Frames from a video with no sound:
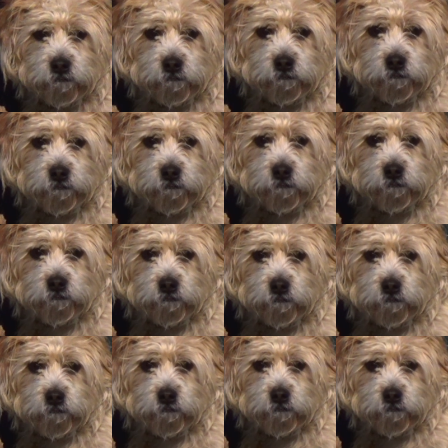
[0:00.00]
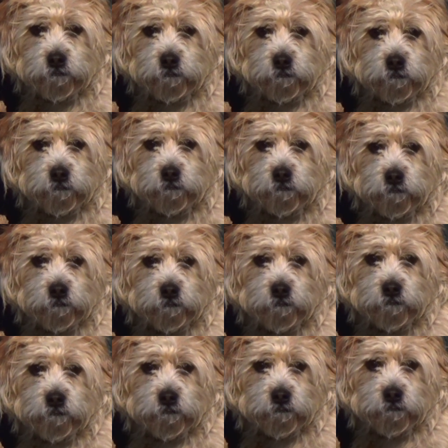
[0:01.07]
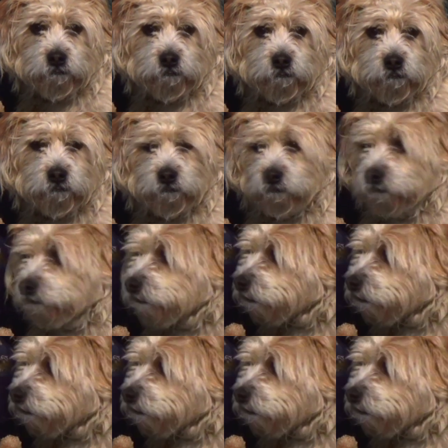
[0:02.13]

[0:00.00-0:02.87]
care of a dog, you probably should not have